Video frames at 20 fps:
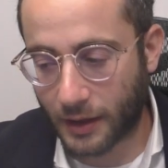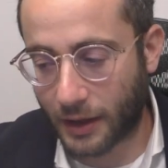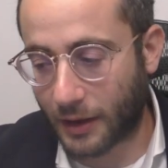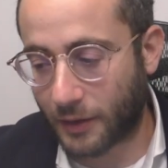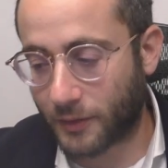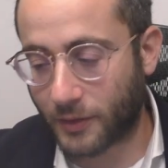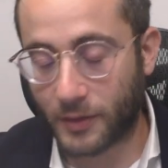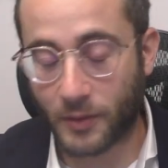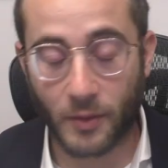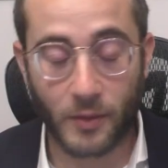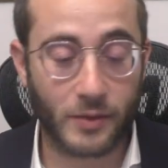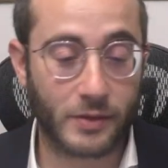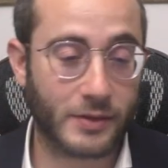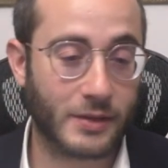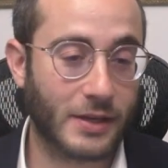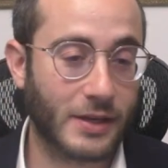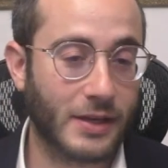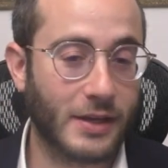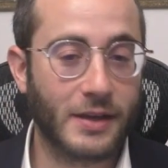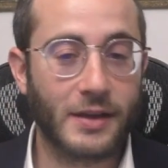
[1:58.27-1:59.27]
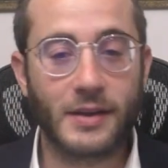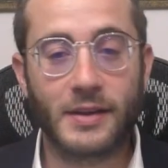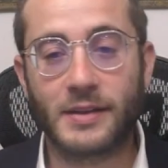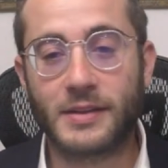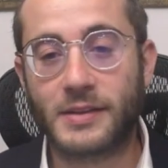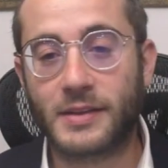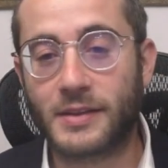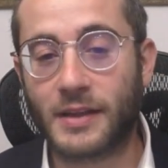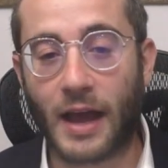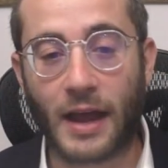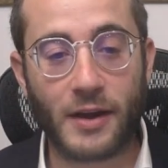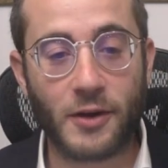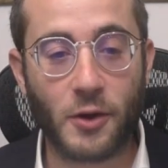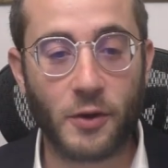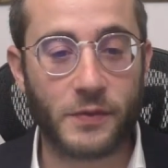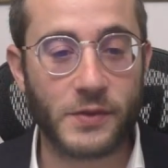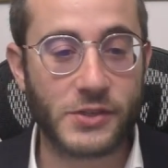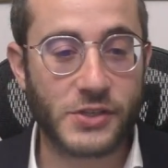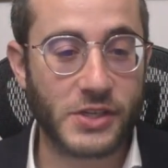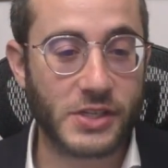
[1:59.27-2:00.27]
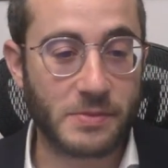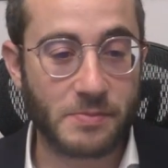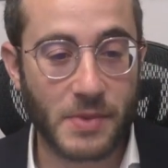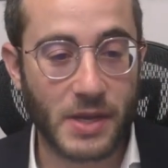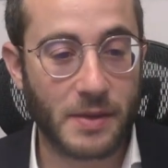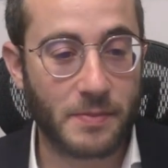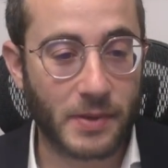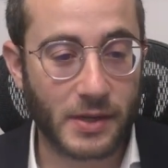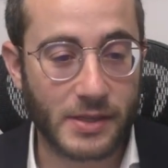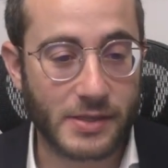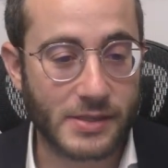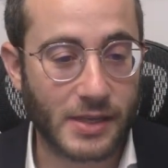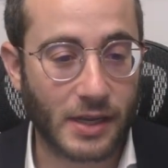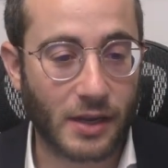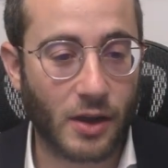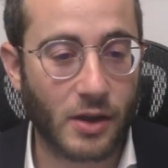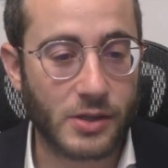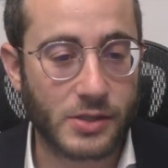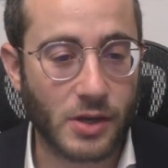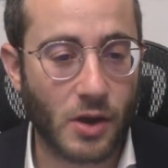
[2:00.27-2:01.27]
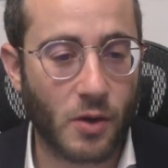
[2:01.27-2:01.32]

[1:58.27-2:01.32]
I don't know if it's just me, but it's like it's